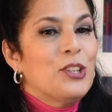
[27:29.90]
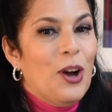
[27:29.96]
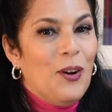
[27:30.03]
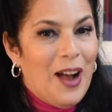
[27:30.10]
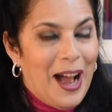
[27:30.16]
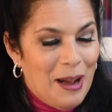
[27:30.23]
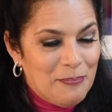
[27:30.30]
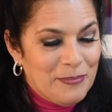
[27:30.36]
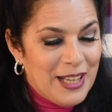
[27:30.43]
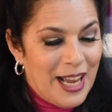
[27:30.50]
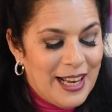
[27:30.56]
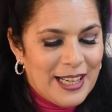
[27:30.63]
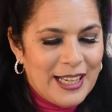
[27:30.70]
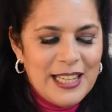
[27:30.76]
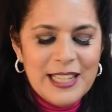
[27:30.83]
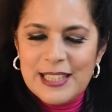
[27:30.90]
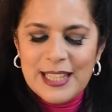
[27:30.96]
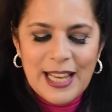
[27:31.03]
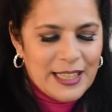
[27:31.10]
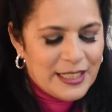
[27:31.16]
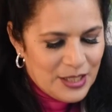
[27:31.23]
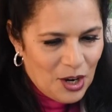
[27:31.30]
So I'm done. And he
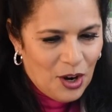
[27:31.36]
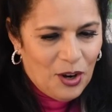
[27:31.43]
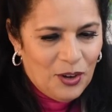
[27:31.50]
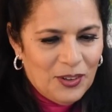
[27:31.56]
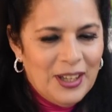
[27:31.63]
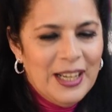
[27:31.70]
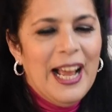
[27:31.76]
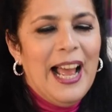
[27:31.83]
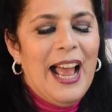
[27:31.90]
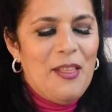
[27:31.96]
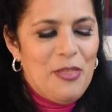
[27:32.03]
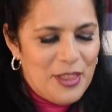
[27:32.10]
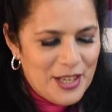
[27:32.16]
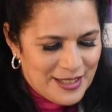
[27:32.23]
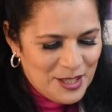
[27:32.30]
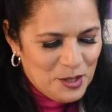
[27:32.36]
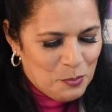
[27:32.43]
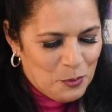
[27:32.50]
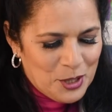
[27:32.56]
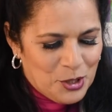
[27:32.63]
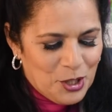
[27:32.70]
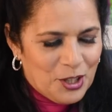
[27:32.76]
said, no. And this is
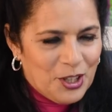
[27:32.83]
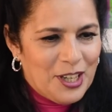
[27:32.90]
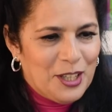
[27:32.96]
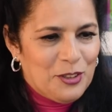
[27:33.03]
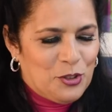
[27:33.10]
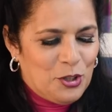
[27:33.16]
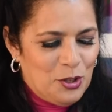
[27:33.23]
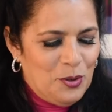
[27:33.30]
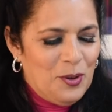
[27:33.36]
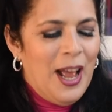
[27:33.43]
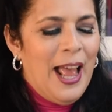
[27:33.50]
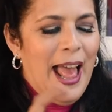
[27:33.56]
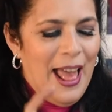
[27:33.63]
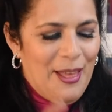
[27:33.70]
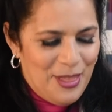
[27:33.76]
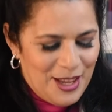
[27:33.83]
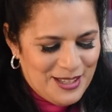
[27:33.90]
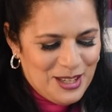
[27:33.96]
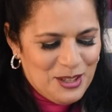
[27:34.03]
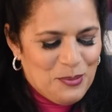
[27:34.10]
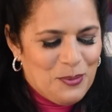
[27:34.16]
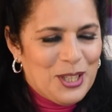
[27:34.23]
what you're going to do. And this
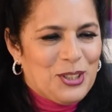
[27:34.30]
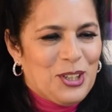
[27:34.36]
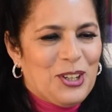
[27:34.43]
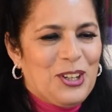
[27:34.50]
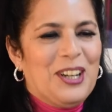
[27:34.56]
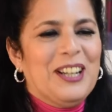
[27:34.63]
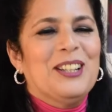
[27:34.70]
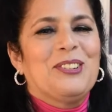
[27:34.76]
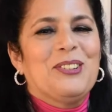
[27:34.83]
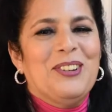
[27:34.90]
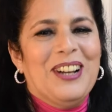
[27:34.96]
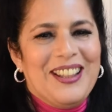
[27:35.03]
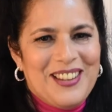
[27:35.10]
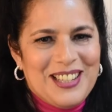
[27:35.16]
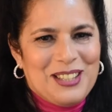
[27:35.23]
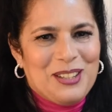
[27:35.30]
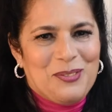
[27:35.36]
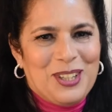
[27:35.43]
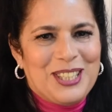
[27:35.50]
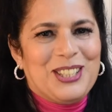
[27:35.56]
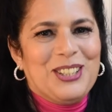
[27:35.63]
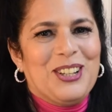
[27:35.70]
is what you're going to do. And this is
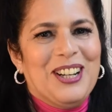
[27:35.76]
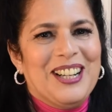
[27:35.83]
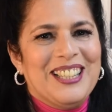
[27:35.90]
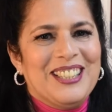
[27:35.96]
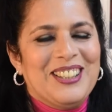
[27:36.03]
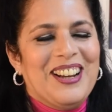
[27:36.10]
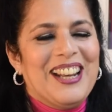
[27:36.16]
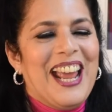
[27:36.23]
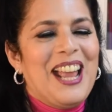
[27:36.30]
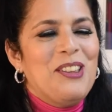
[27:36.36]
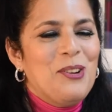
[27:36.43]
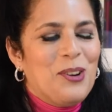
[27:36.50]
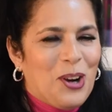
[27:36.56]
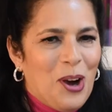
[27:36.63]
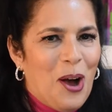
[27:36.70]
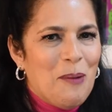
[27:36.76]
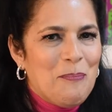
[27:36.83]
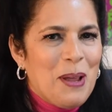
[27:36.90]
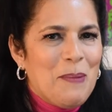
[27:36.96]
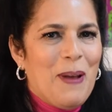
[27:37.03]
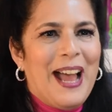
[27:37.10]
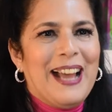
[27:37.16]
what you're going to do. And then you called
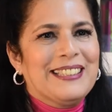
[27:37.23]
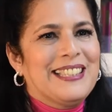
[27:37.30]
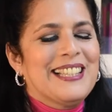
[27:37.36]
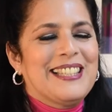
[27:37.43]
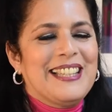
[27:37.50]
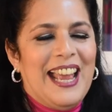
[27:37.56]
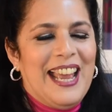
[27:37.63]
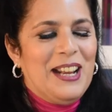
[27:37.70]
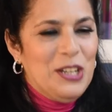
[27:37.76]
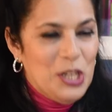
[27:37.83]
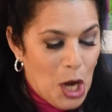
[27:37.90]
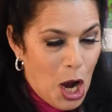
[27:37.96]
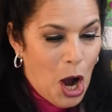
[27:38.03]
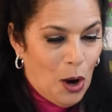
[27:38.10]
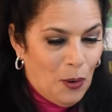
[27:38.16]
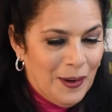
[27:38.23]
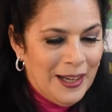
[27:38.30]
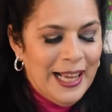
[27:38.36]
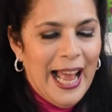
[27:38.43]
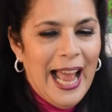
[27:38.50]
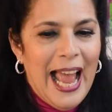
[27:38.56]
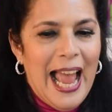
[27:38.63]
me back to say no.
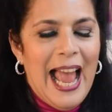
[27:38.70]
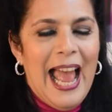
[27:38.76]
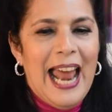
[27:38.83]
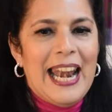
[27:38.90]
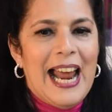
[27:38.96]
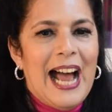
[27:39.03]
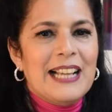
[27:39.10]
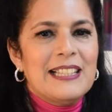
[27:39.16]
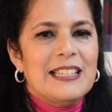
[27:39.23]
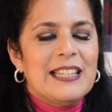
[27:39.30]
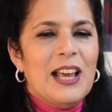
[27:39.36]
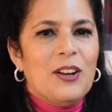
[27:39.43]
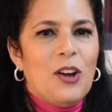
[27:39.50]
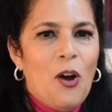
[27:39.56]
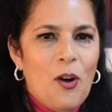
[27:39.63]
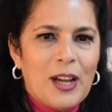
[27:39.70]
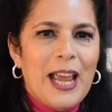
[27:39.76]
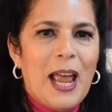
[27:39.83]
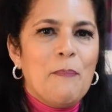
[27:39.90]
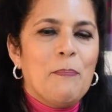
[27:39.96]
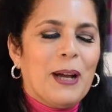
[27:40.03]
And I said, okay,